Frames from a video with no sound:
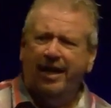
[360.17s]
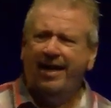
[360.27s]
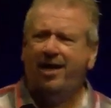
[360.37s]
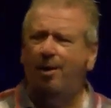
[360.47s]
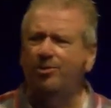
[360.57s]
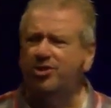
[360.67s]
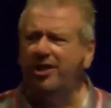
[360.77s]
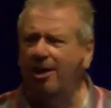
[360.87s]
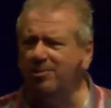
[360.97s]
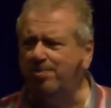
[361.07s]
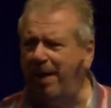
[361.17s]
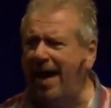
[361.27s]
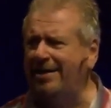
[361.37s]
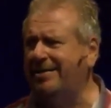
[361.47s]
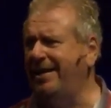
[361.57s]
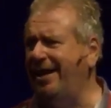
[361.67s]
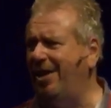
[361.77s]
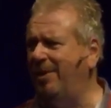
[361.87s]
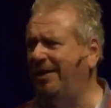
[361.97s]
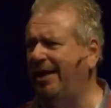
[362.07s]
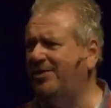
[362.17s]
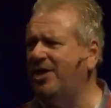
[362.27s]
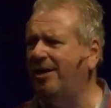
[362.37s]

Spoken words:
She comes back to him and lets